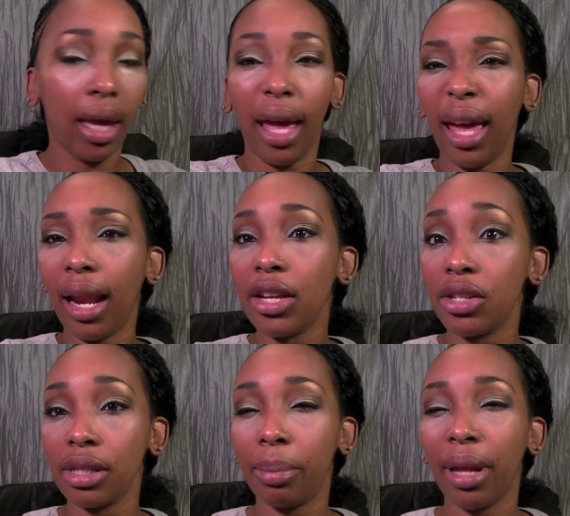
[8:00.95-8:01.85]
and I
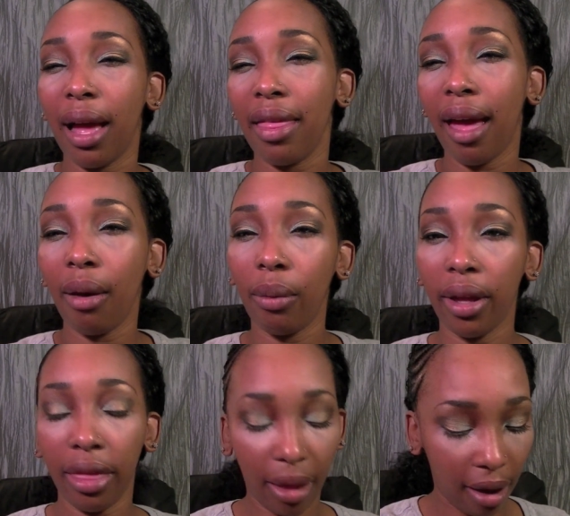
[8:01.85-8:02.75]
just apply that
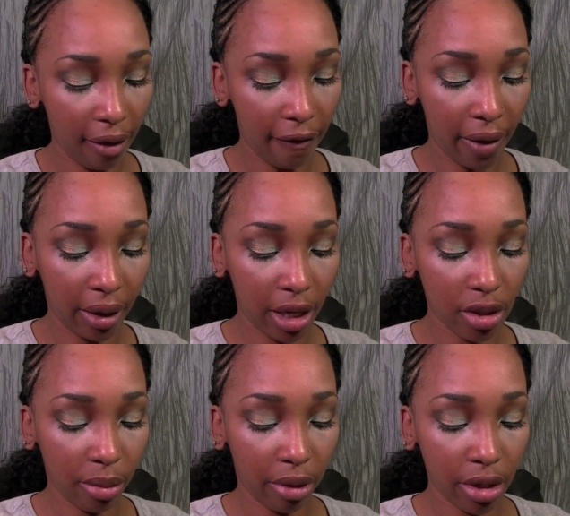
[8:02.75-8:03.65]
with a
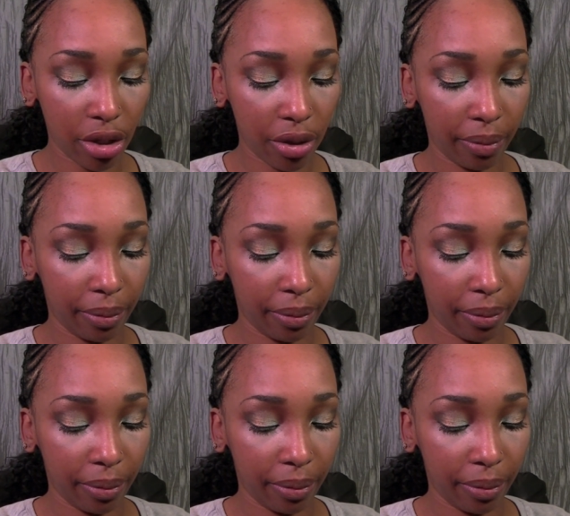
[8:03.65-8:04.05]
foundation brush.